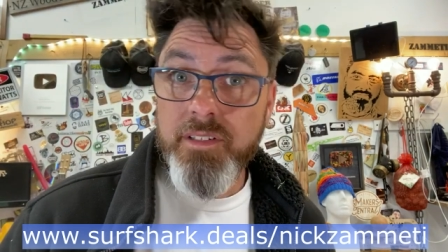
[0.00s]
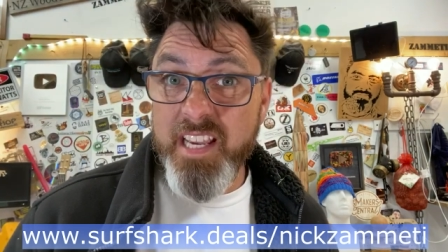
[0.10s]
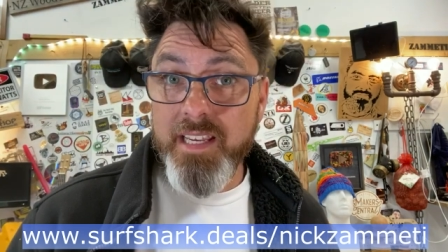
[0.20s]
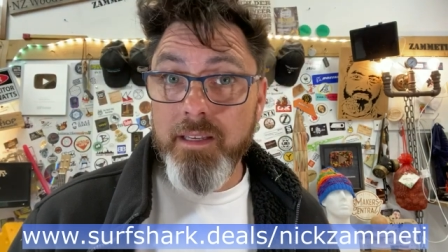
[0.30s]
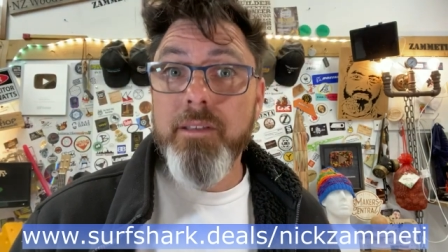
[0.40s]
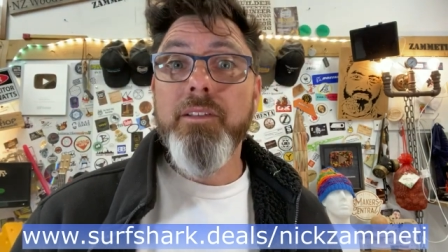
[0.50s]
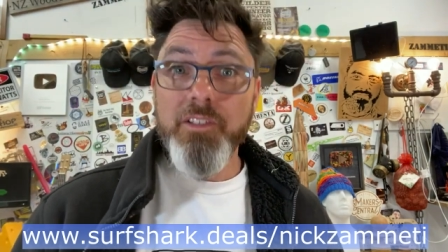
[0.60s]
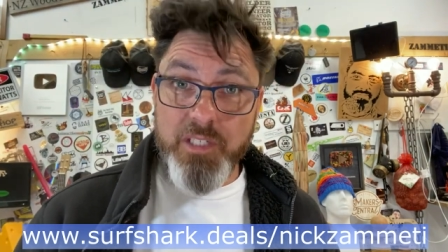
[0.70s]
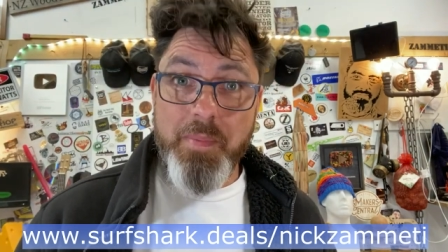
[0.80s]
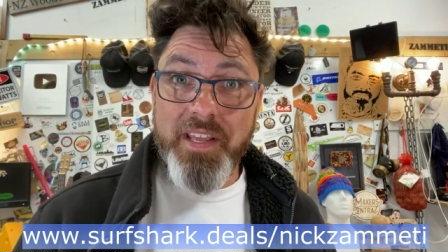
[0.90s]
Nick
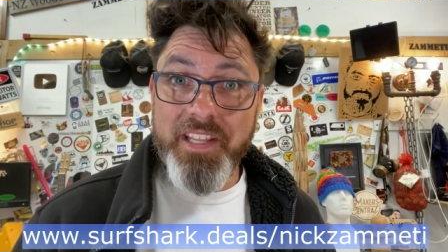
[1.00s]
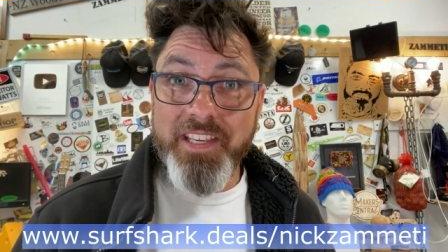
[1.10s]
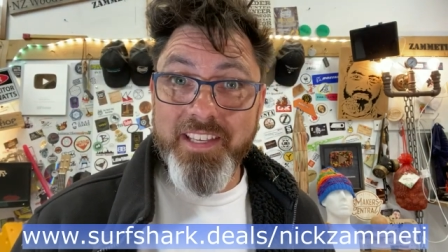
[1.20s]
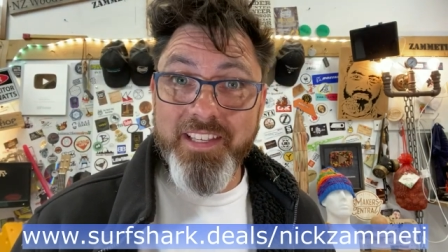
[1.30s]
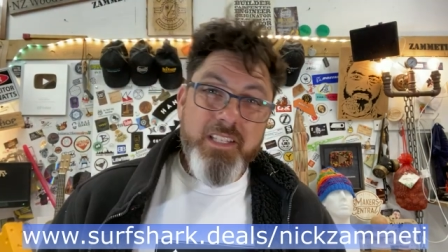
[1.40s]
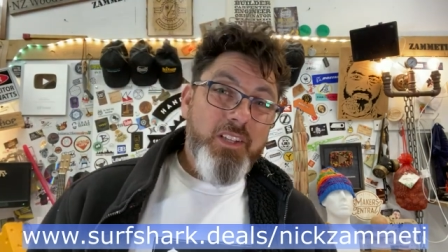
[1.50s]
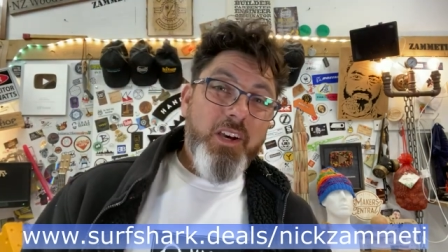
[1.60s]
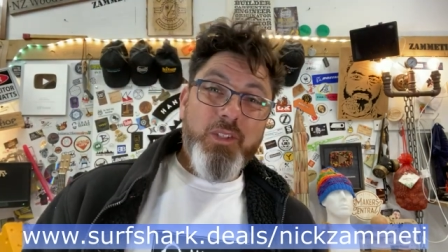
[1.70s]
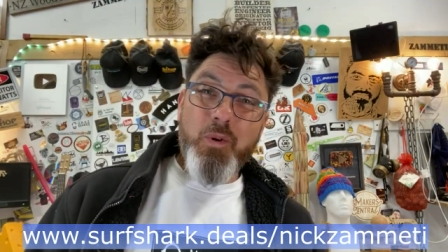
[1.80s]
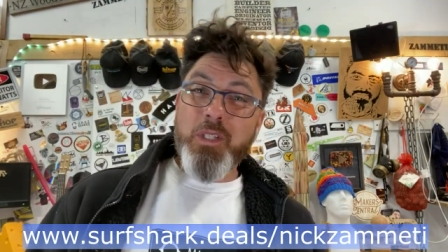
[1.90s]
Zammeti. These
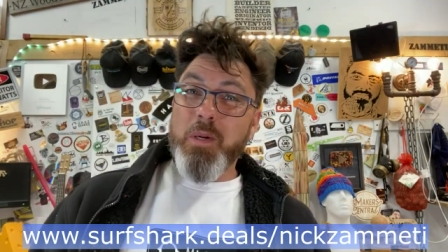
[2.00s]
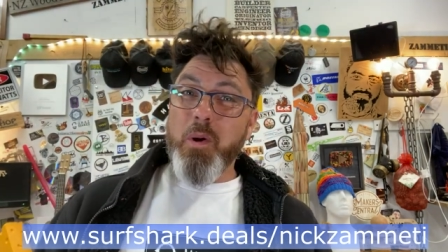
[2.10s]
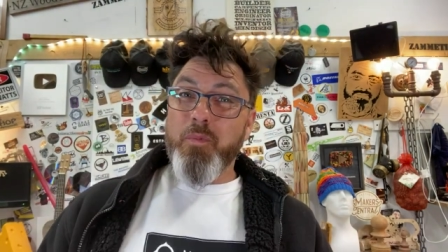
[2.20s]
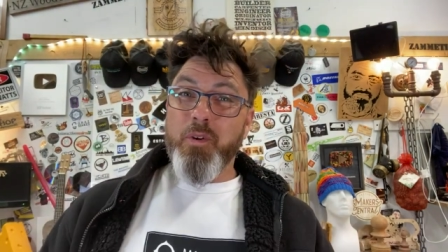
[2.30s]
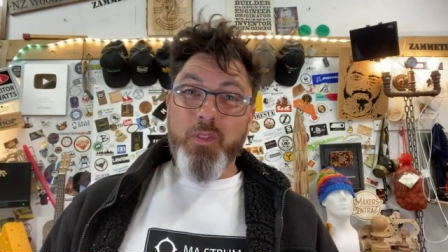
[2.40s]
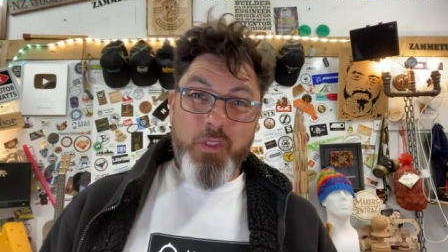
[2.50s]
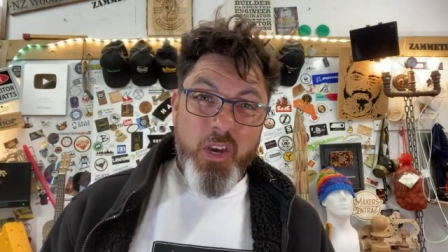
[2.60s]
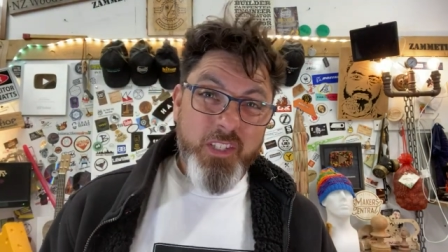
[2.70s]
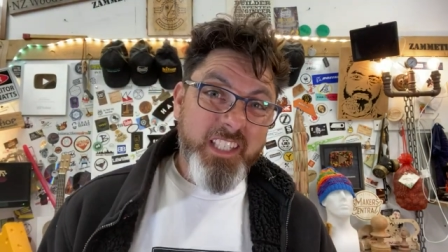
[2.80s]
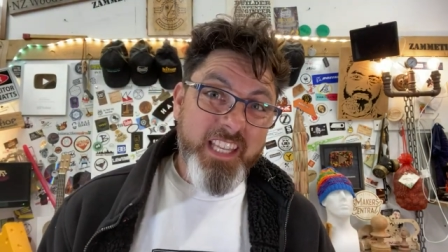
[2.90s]
guys also offer a
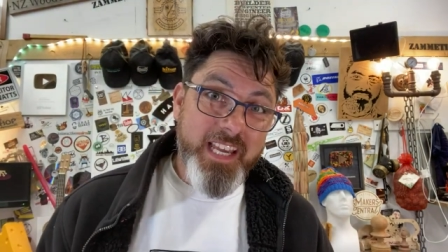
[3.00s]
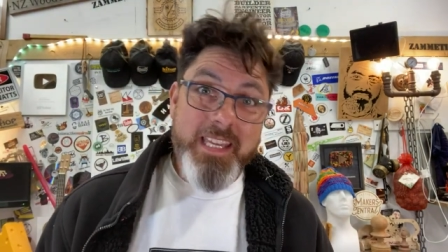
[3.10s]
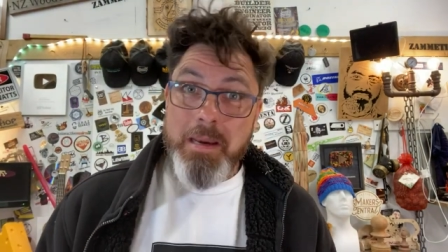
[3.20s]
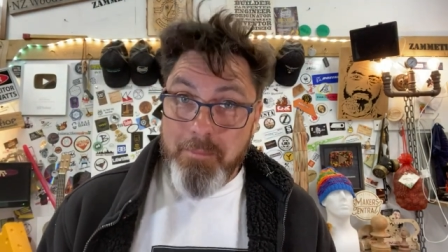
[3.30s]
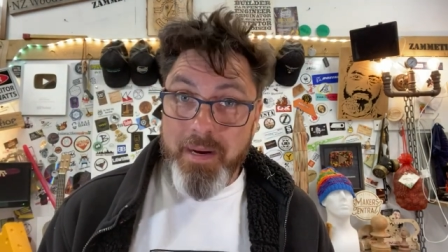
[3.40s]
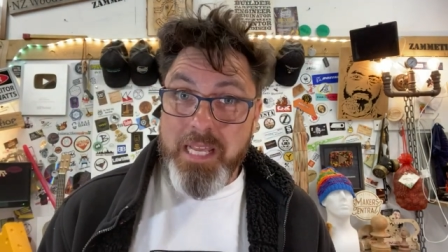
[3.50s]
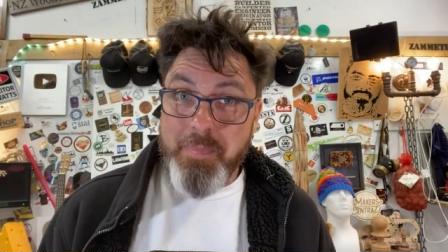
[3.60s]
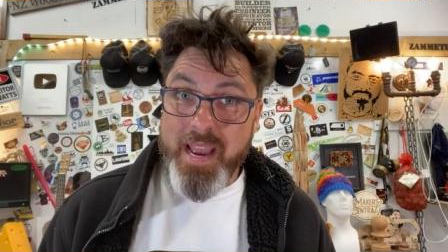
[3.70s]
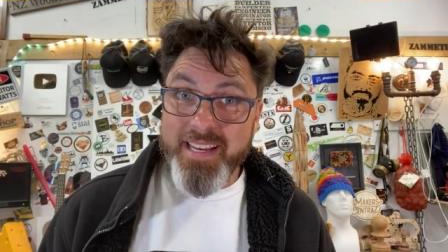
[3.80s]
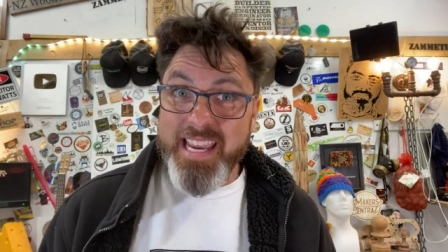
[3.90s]
30 day money
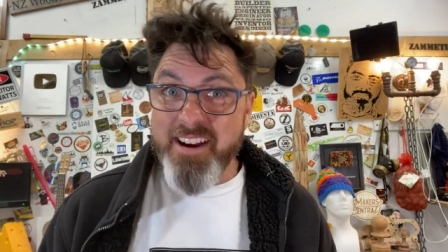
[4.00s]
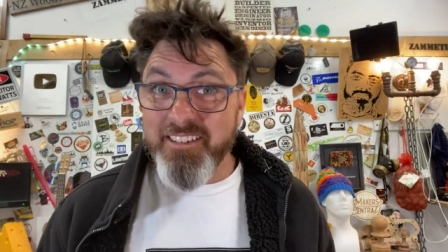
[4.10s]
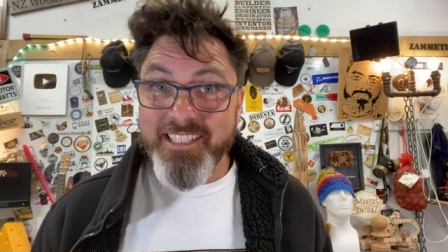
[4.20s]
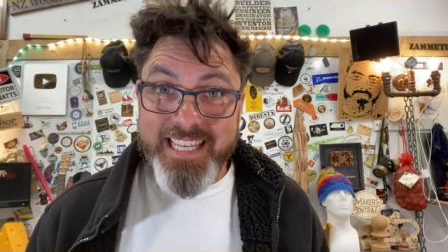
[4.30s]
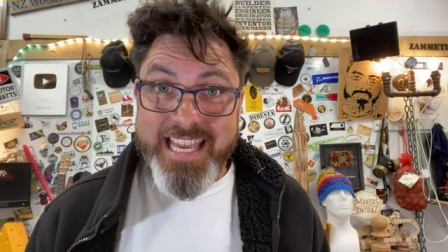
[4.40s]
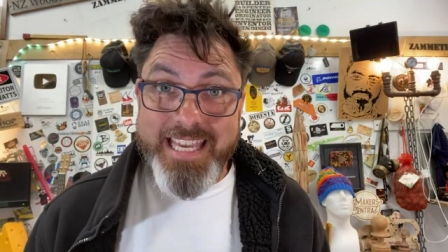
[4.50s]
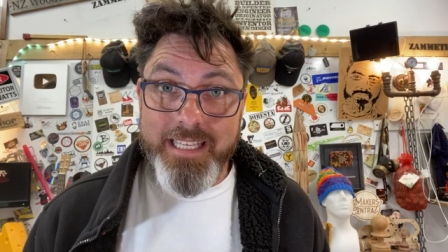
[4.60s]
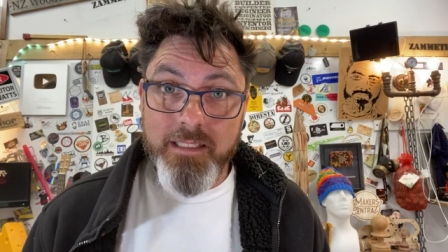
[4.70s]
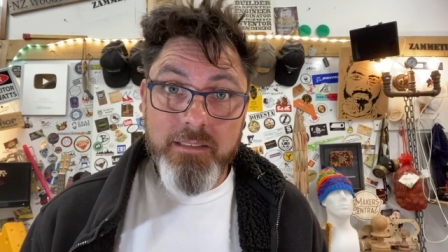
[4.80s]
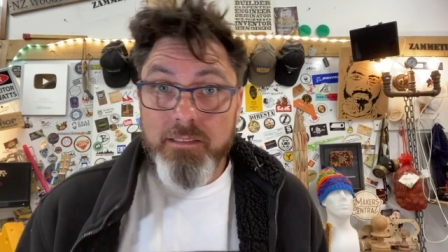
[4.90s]
back guarantee.
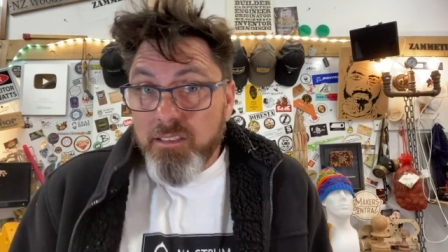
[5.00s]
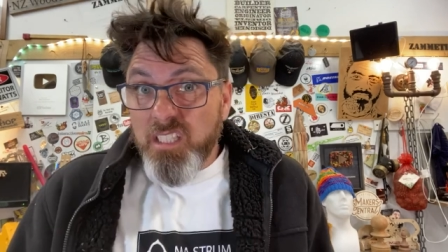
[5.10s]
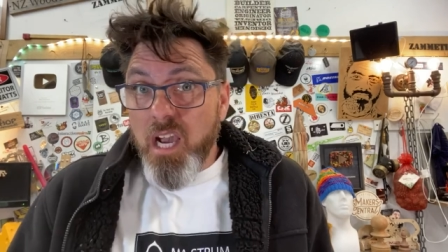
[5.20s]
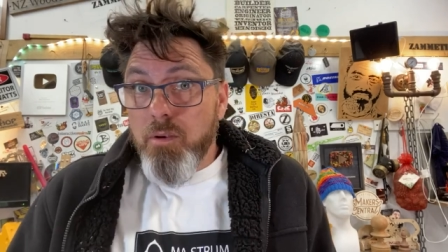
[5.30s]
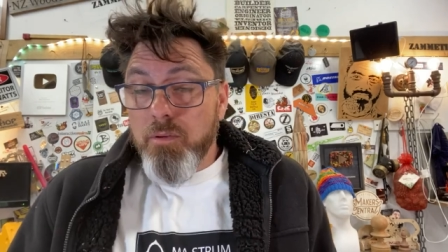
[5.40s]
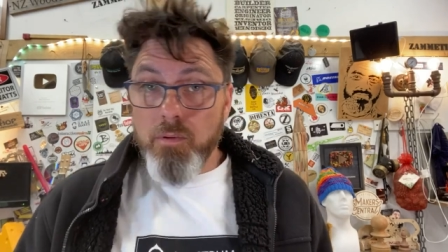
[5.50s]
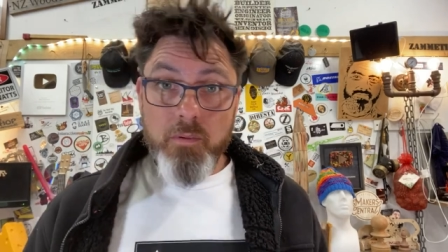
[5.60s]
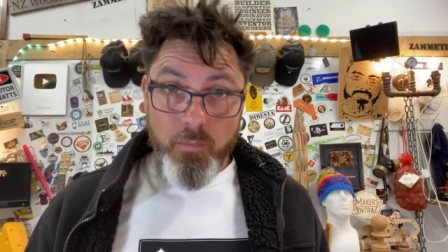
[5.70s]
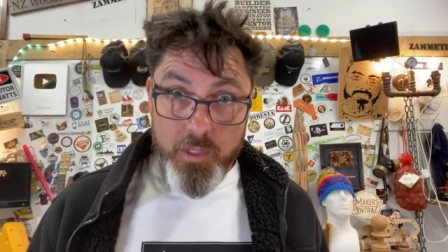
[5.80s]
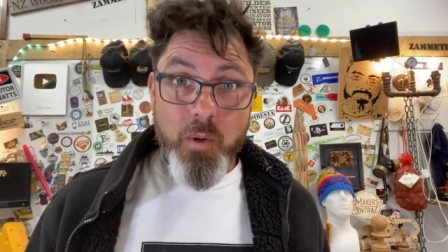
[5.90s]
So,
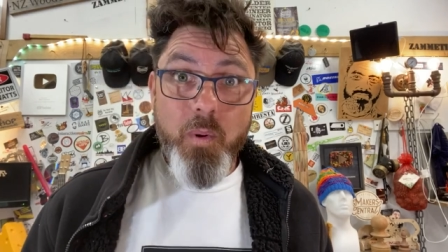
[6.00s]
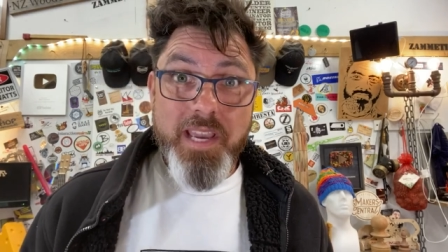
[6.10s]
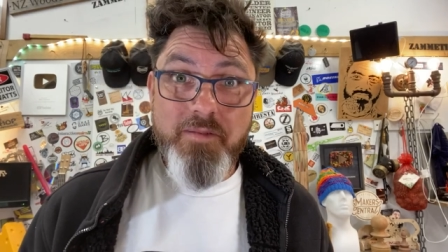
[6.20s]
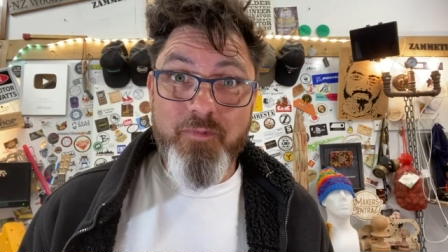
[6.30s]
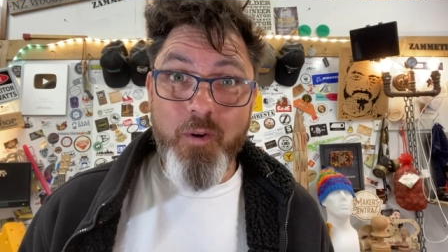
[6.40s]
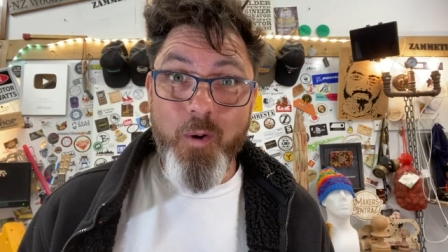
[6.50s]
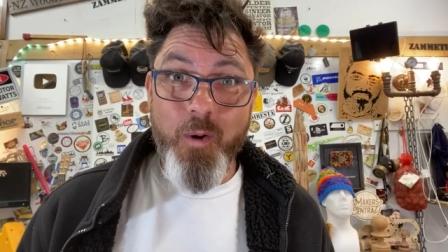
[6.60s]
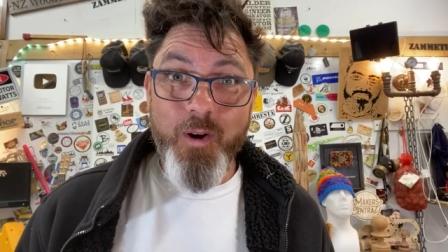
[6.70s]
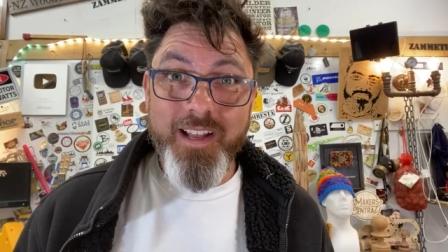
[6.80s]
what are you waiting for?